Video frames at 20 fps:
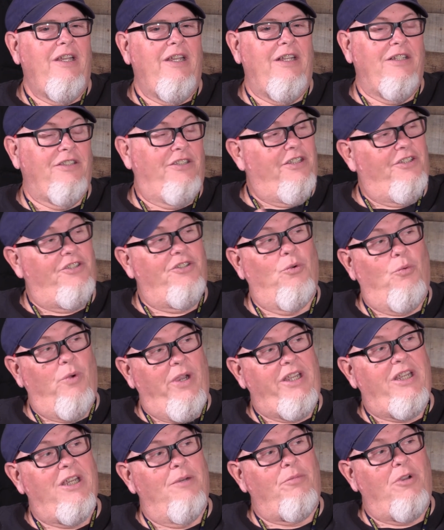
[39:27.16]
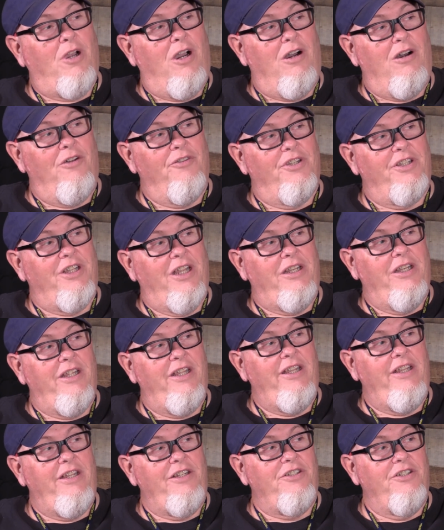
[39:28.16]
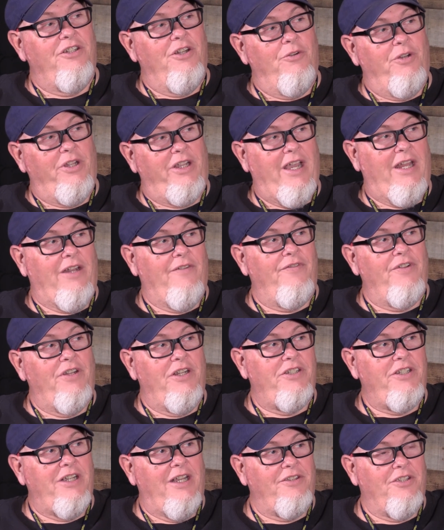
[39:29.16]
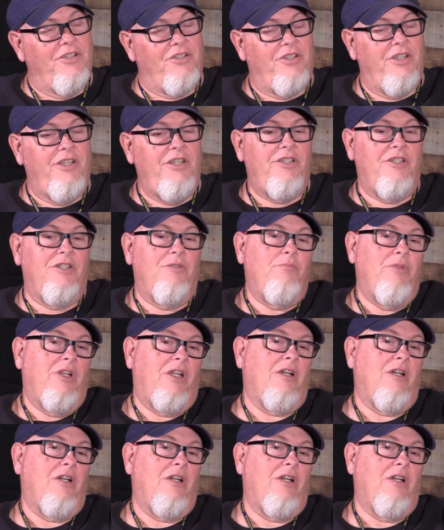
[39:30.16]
is this the wake up call that they need, to kind of finish out the season?